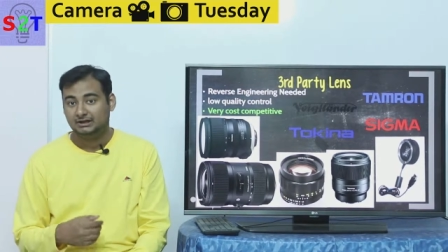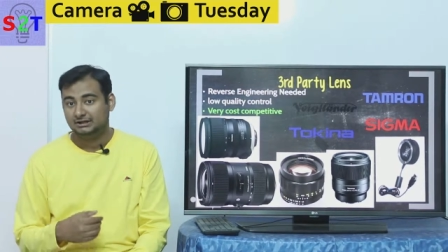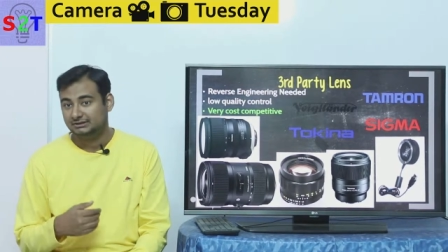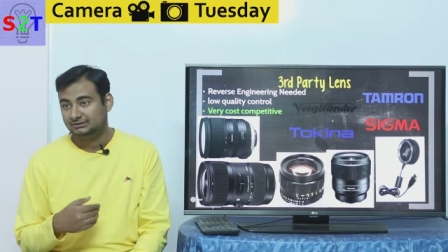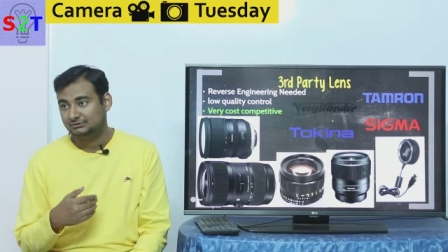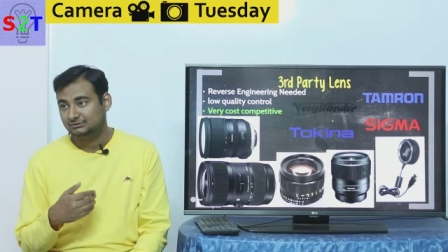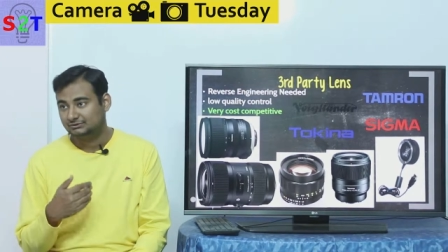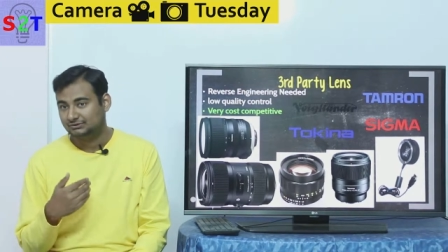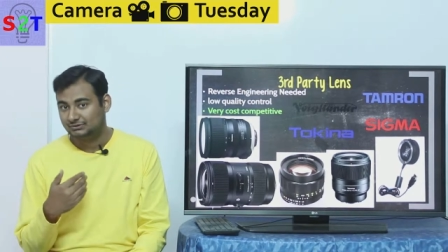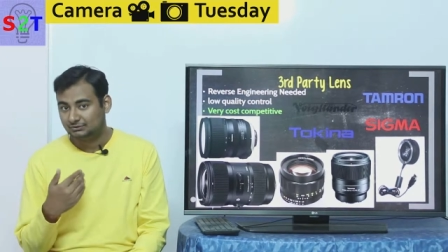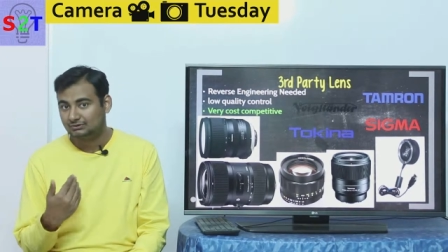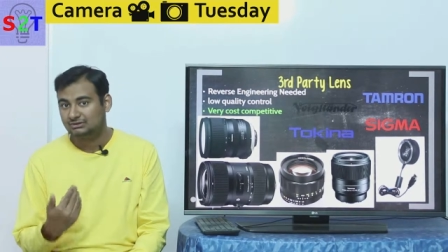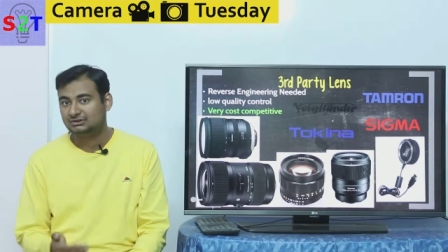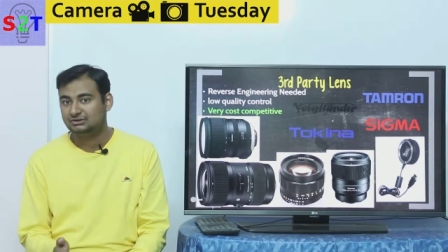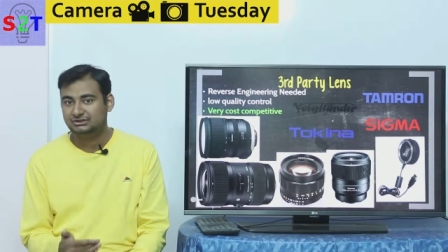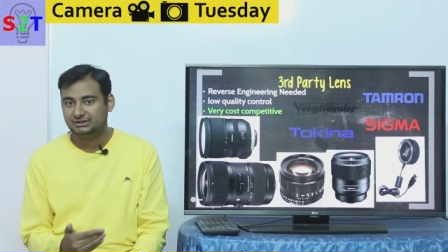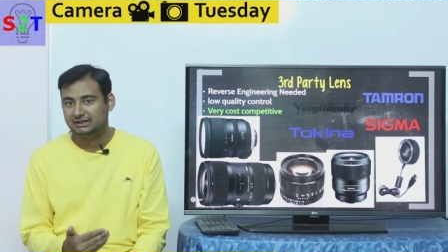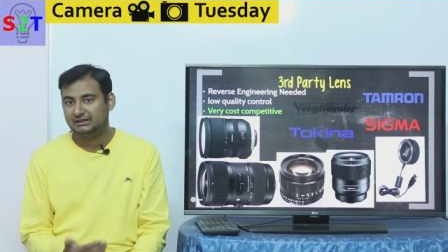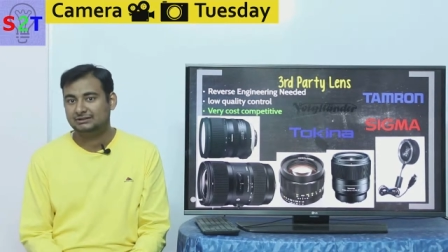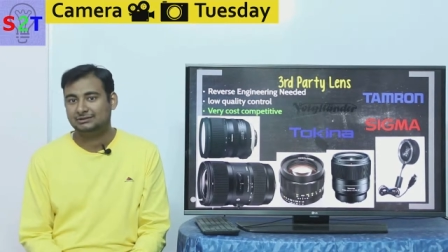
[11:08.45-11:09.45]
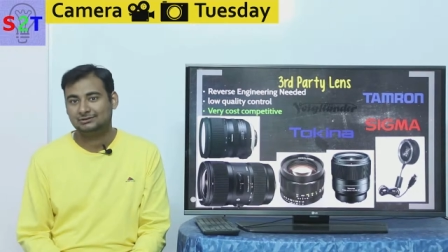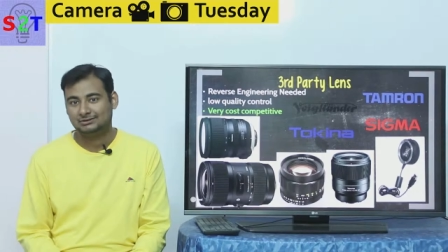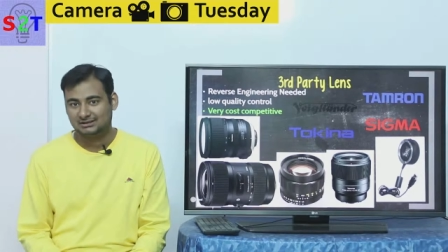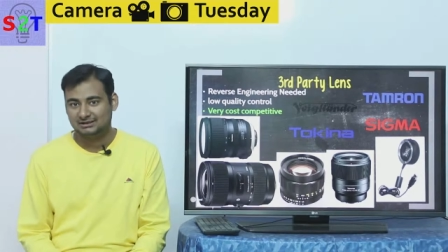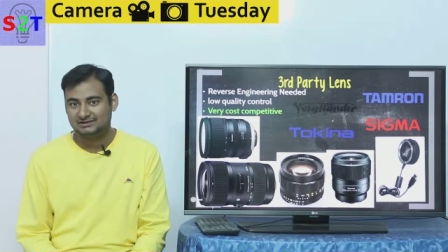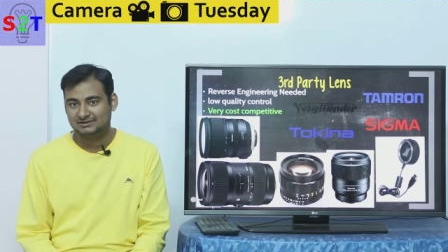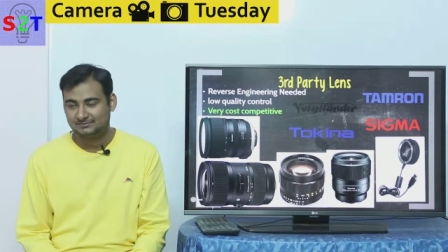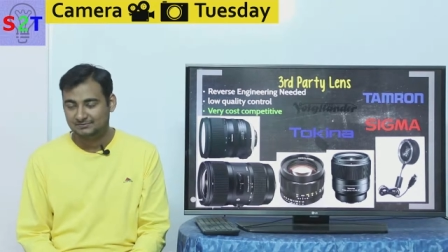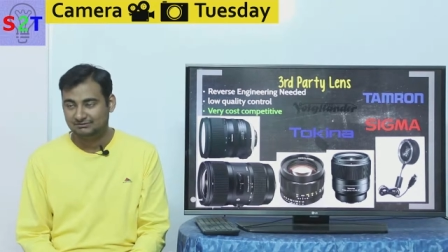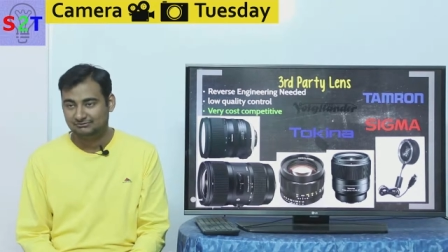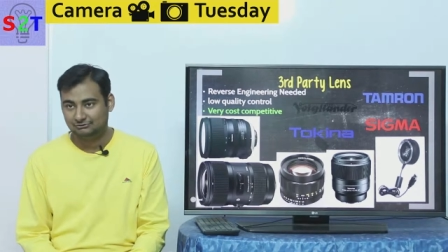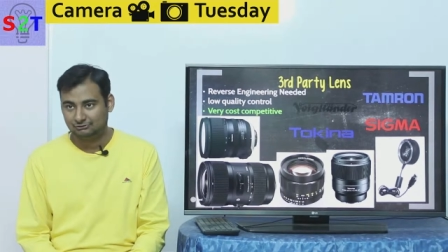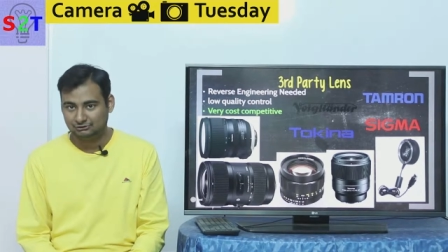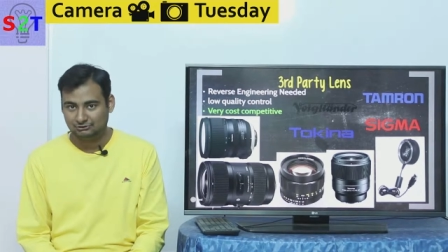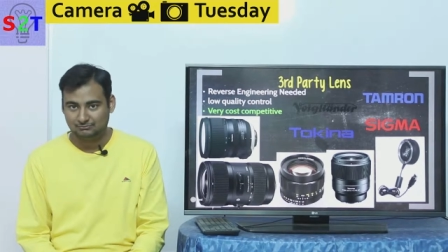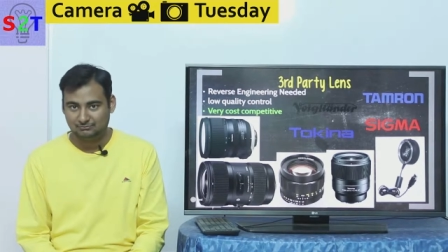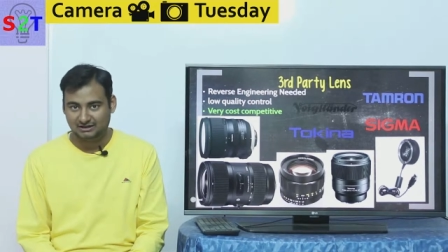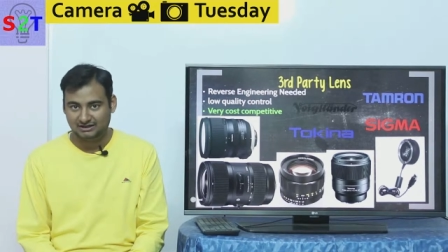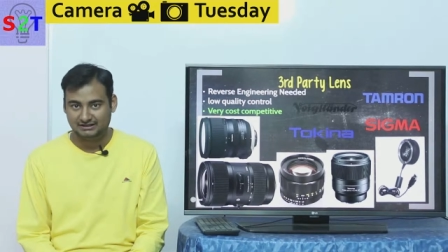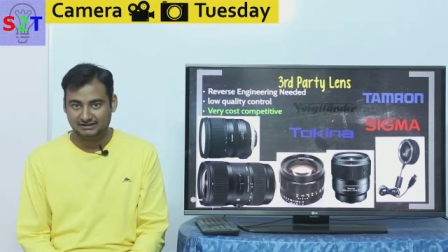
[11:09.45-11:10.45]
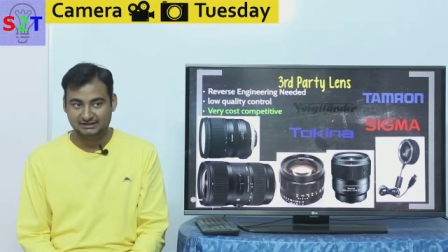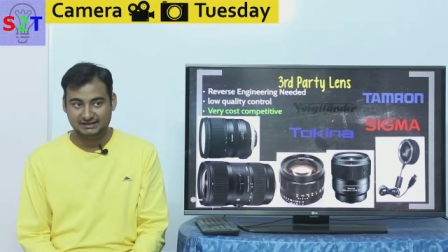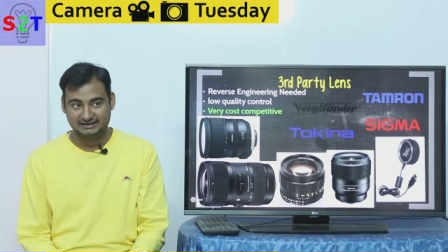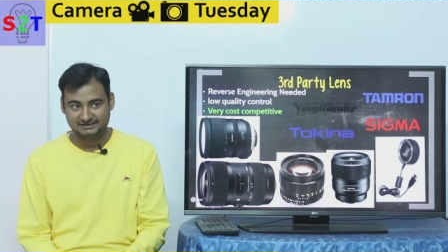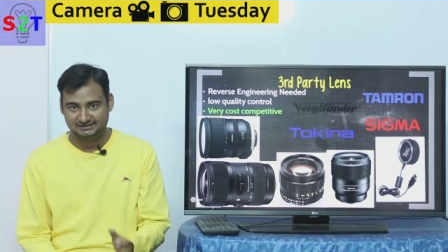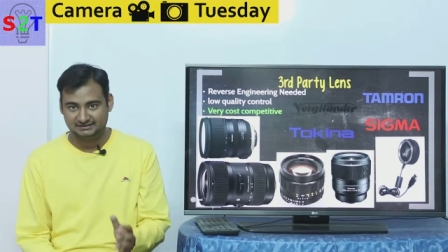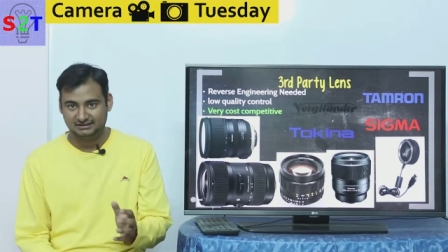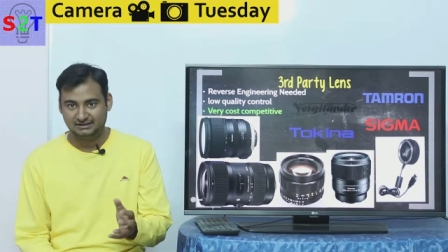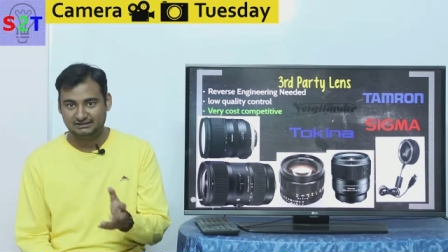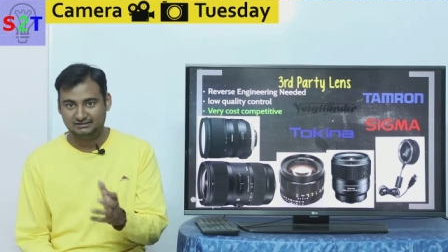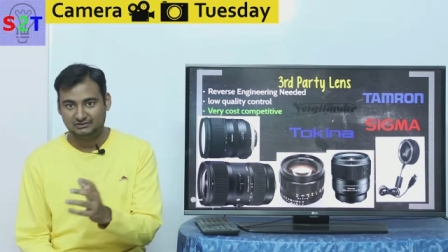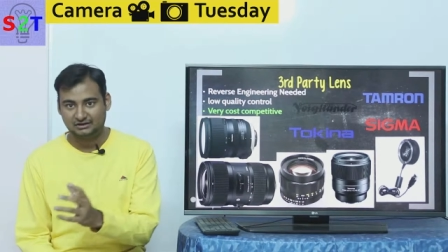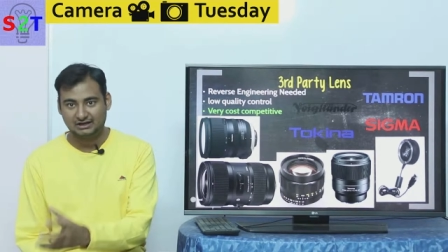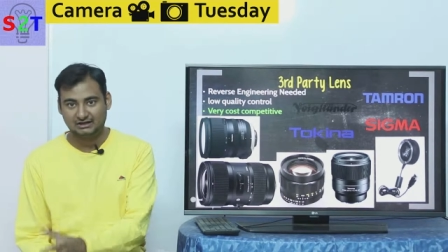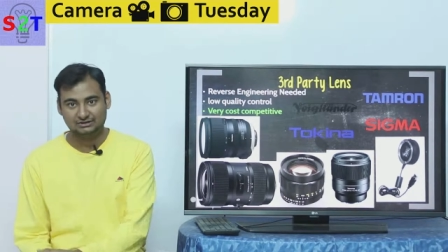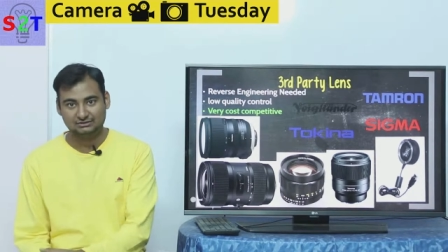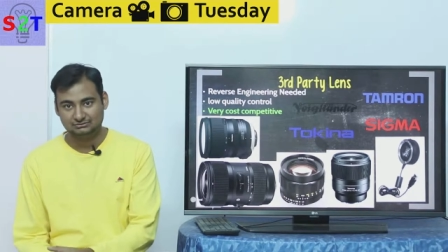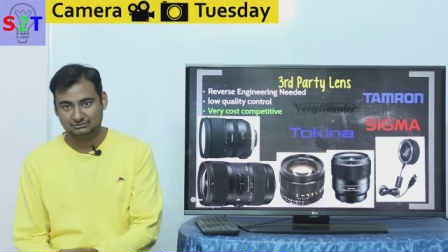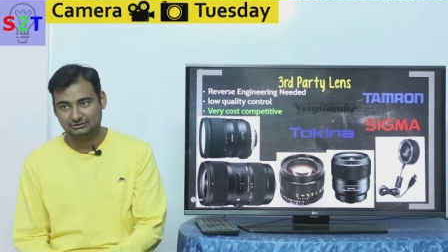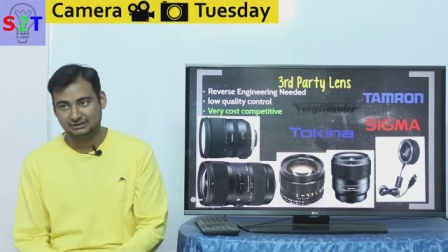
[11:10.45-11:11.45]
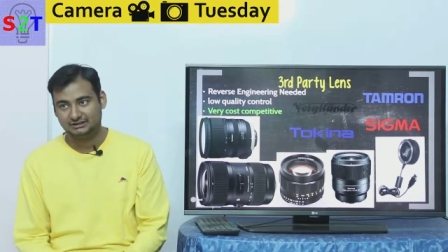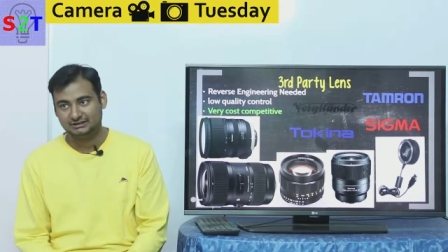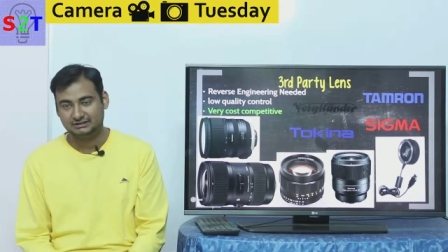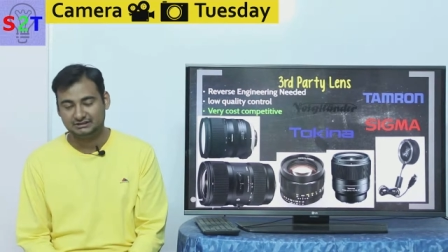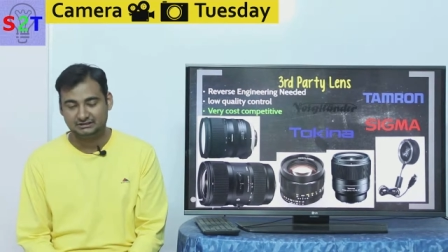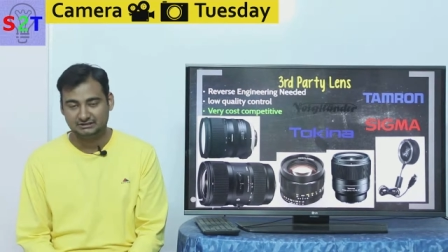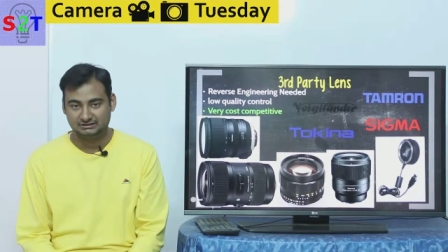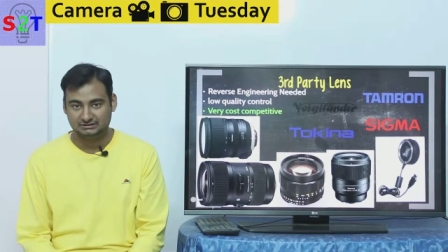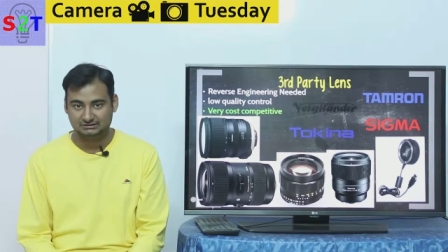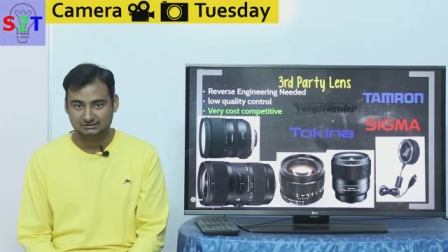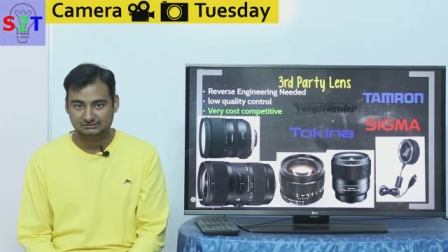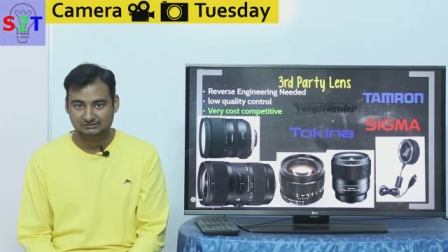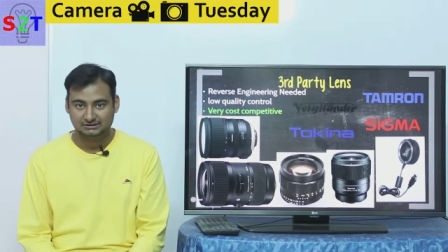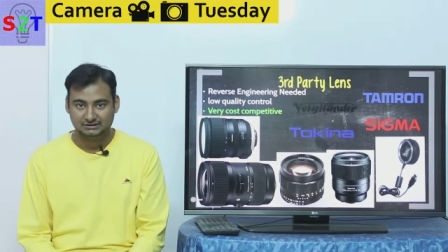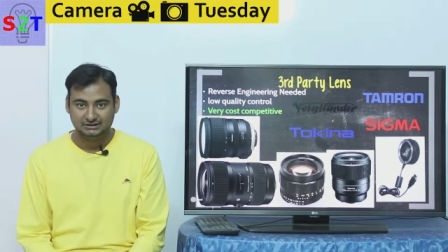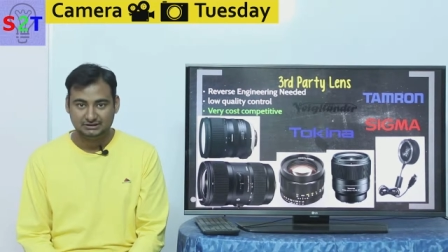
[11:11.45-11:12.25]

you should check your lens before you buy it as in like try to get it a uh,